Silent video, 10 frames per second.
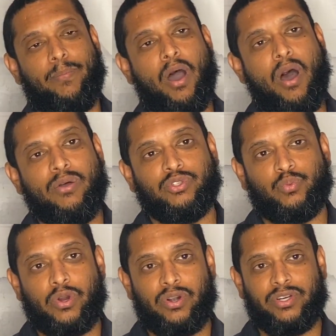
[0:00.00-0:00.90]
Paul's
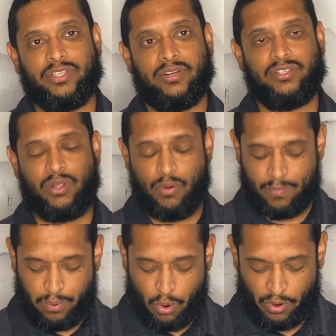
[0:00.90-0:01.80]
words are so
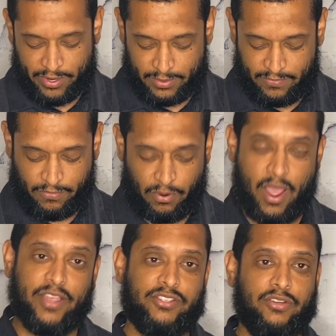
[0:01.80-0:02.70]
important
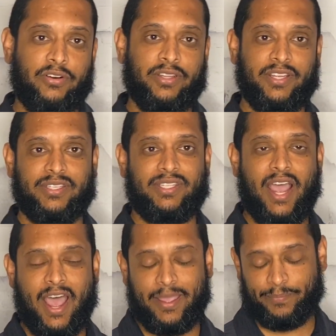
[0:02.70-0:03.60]
for us during this
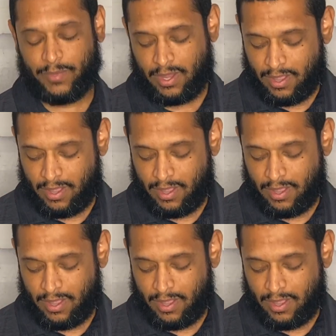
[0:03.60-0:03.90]
time,